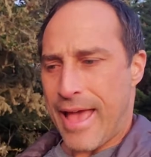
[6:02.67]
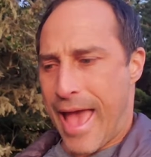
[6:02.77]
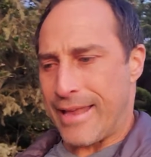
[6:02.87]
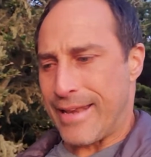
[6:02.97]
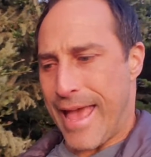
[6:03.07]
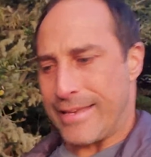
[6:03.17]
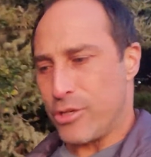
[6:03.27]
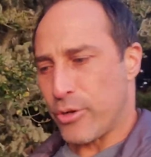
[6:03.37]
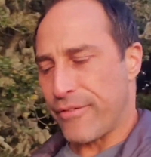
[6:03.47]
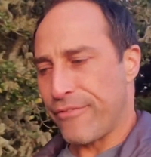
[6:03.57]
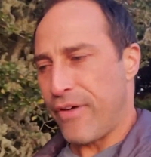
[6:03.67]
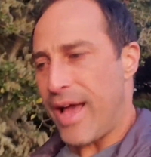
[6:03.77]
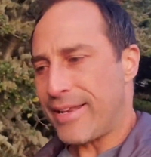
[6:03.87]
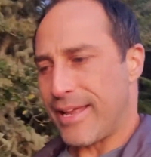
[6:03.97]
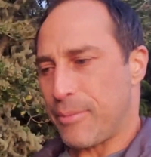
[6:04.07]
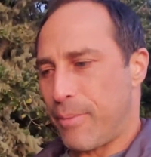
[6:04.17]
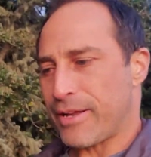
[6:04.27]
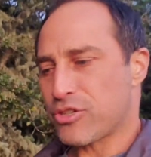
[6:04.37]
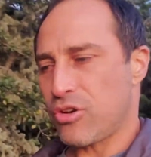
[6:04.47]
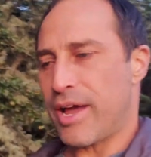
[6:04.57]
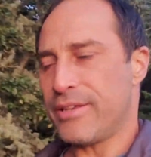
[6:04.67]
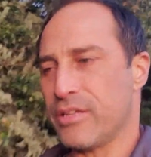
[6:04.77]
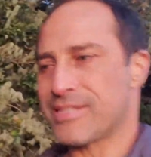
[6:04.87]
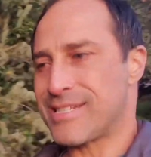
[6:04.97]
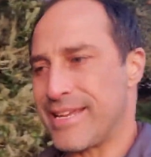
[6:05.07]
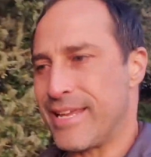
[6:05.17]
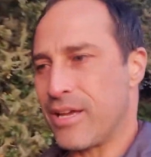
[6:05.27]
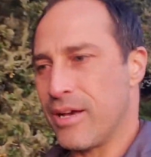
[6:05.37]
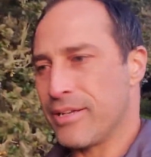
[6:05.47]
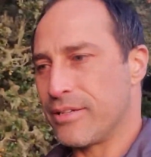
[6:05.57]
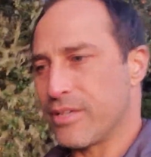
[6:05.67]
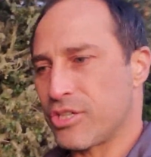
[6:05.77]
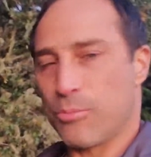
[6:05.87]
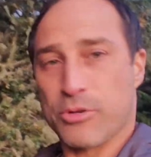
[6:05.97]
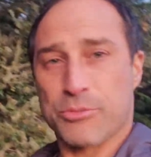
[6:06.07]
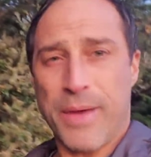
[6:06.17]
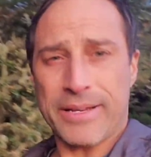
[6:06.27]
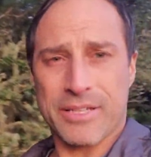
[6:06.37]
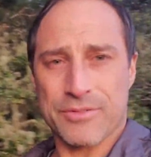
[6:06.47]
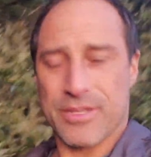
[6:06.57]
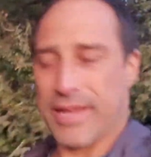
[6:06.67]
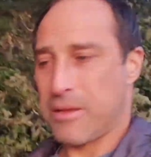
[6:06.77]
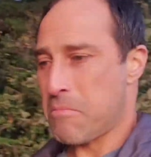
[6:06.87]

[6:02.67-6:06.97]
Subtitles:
And you can find it by trying to seek additional perspectives. Like,